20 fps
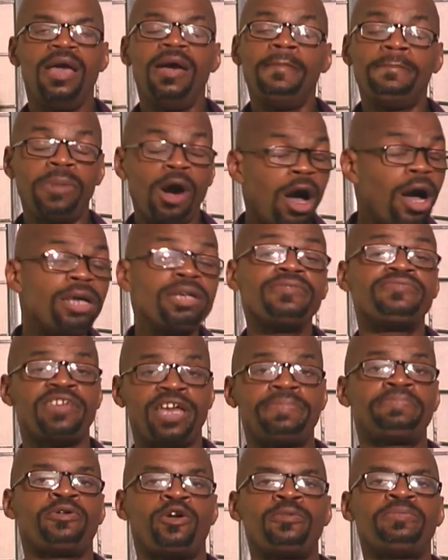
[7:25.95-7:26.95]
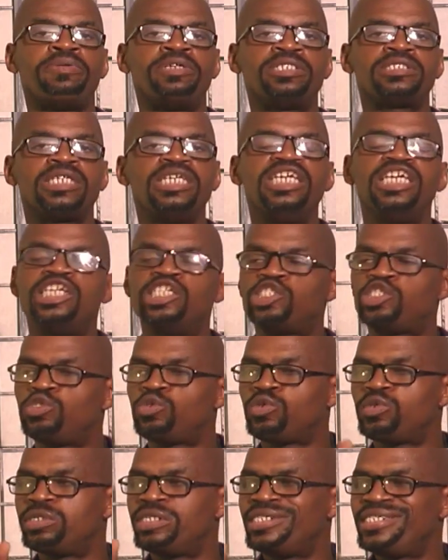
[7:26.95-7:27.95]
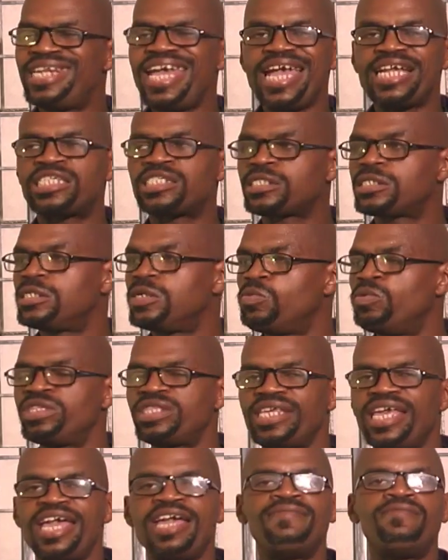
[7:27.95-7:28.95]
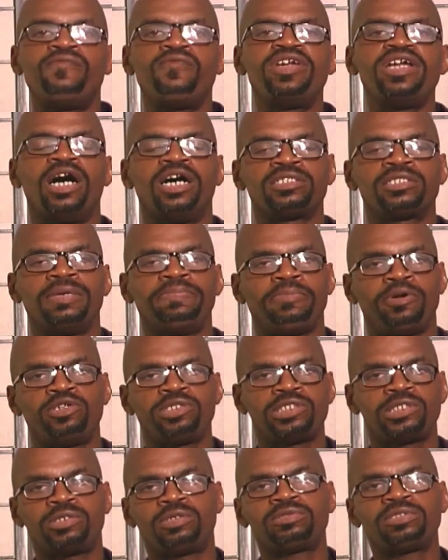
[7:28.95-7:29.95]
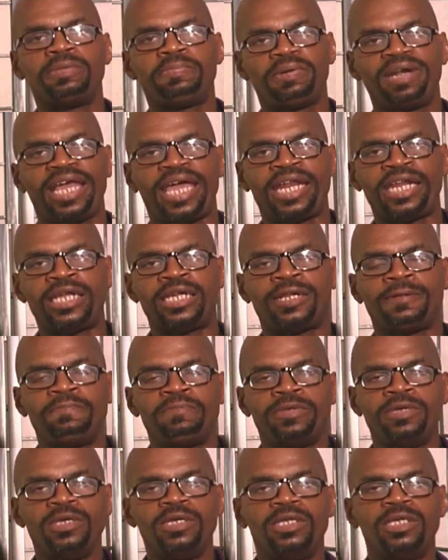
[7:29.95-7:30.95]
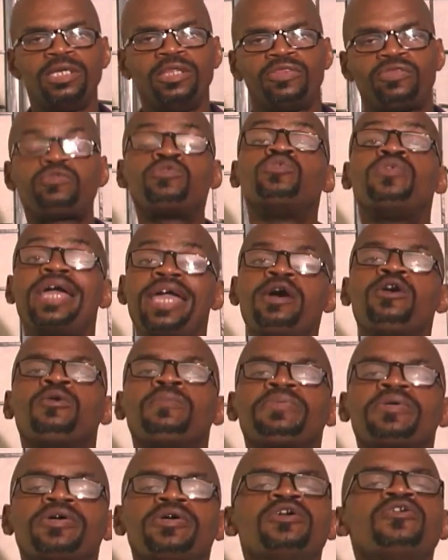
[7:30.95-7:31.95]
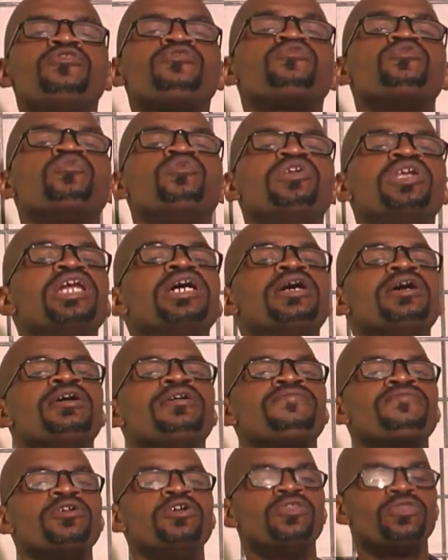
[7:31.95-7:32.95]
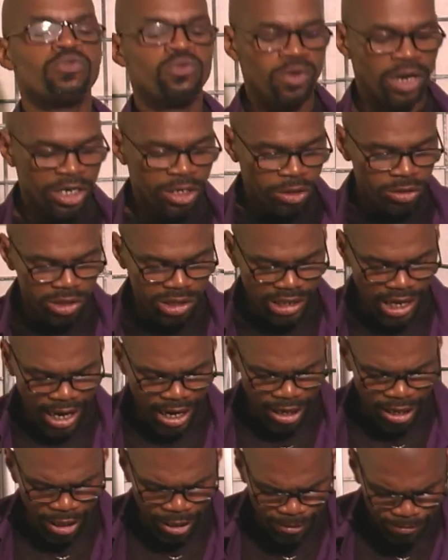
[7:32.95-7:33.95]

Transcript: Part of that purpose is to connect with every other person on the planet through help, through love, through understanding.